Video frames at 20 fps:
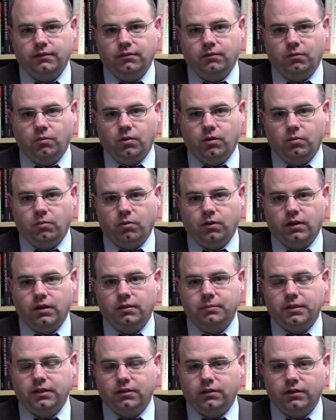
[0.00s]
what we're
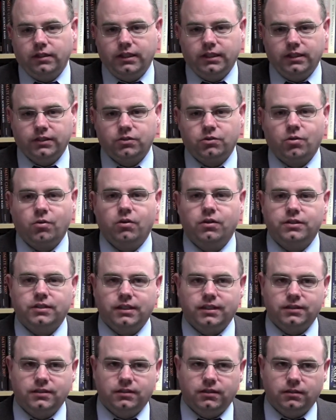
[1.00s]
going to be learning in this course
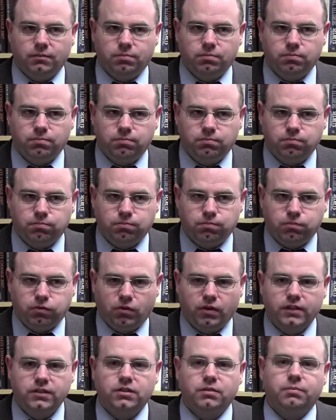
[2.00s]
is the
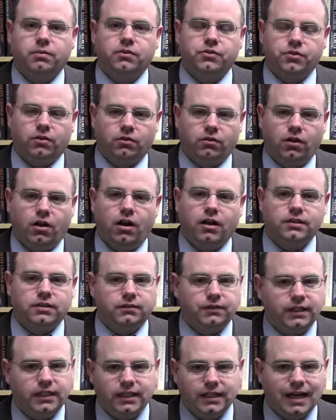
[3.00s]
principles or laws
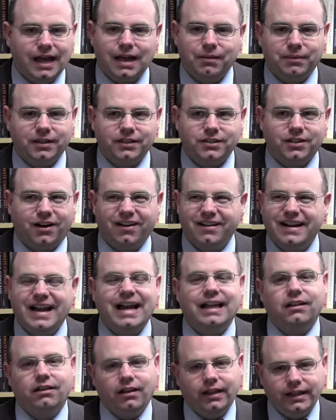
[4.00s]
of economics are
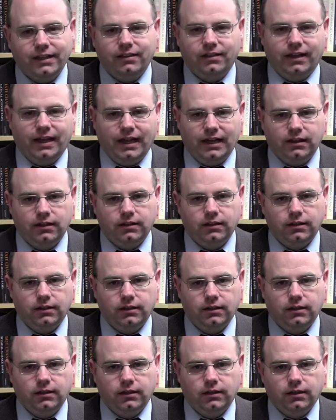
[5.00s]
not like that.
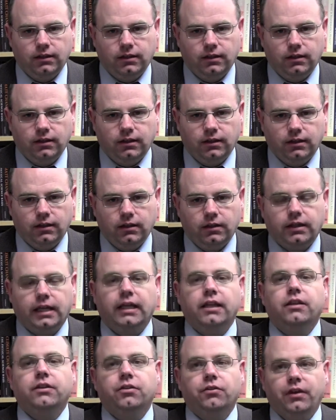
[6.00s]

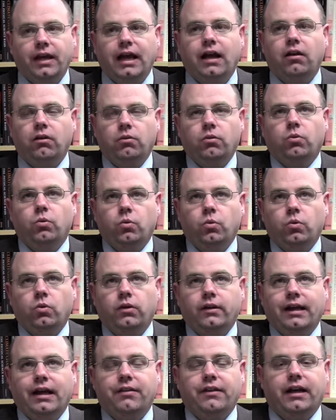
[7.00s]
Okay, so now,
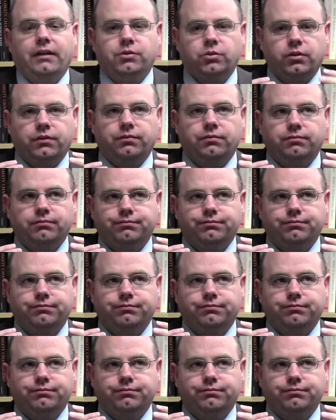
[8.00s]
now that I've sort